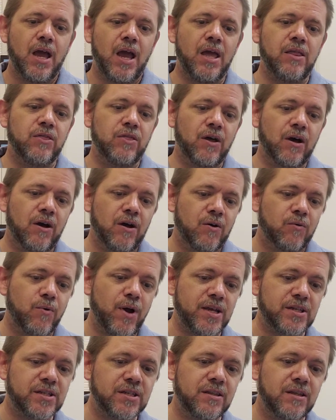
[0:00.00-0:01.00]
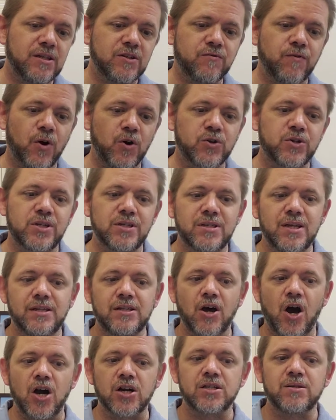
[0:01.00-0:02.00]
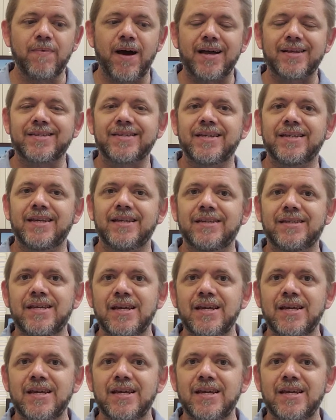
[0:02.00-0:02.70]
In the rest of these verses, he talks about sending